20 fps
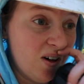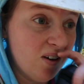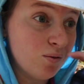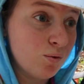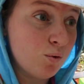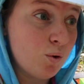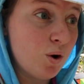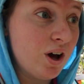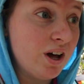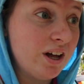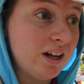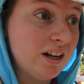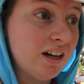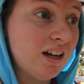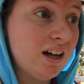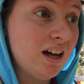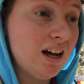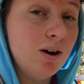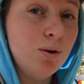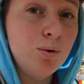of what
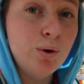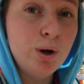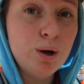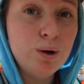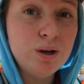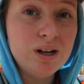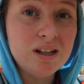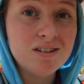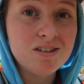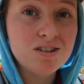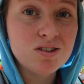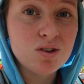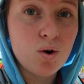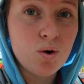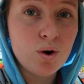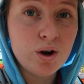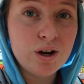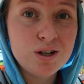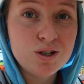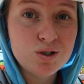a road in
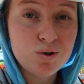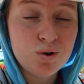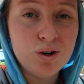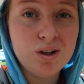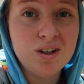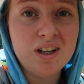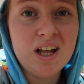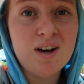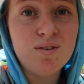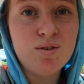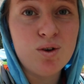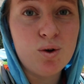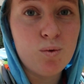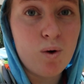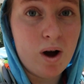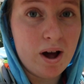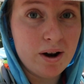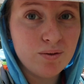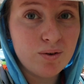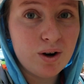storage or a level
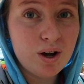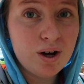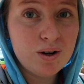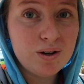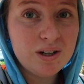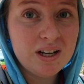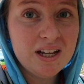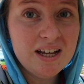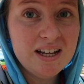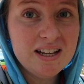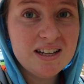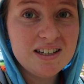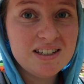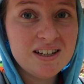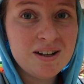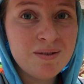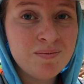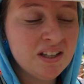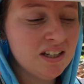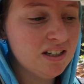1 road is.
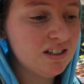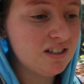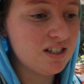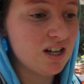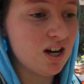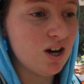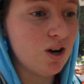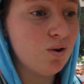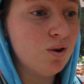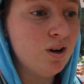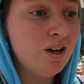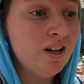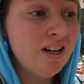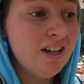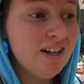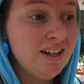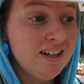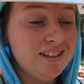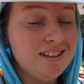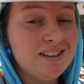So
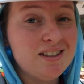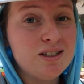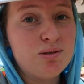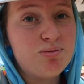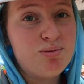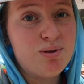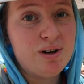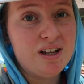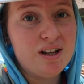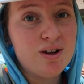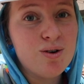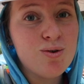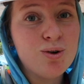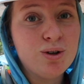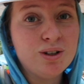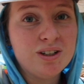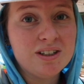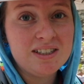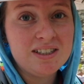this is pretty cool to